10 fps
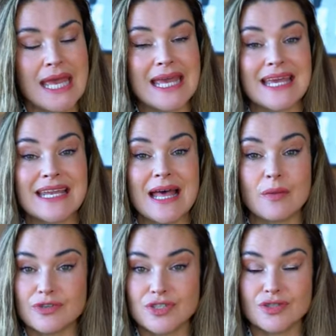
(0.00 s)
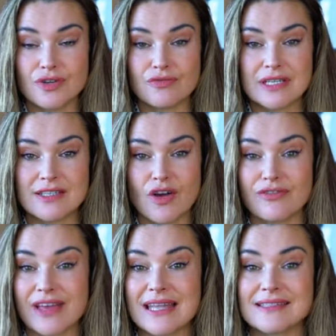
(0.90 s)
It can help reduce your risk
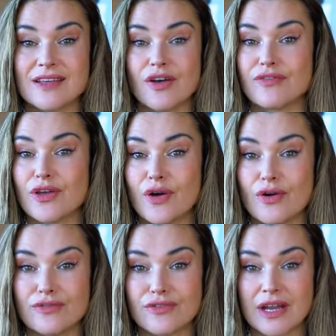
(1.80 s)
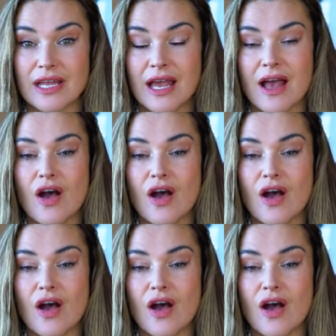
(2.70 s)
of cancer of the ovary,